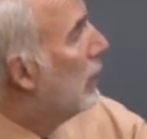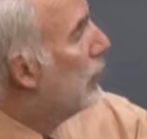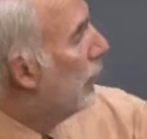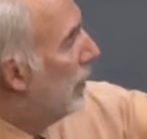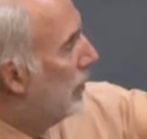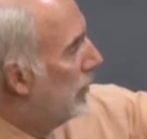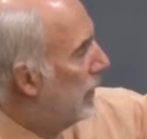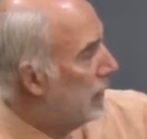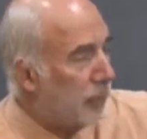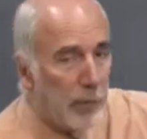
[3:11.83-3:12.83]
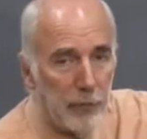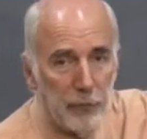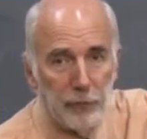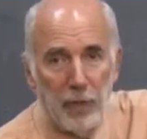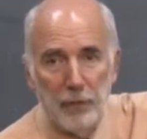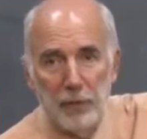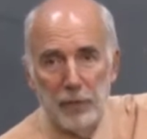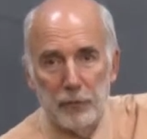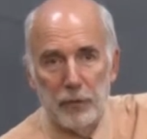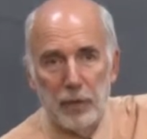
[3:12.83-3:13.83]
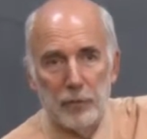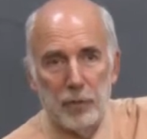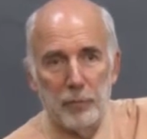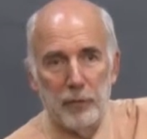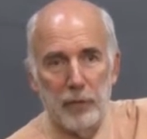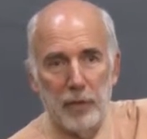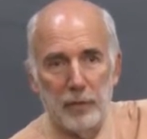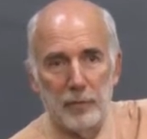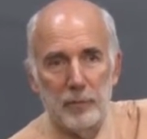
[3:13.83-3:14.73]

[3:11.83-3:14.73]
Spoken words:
So what does this $5,000 represent?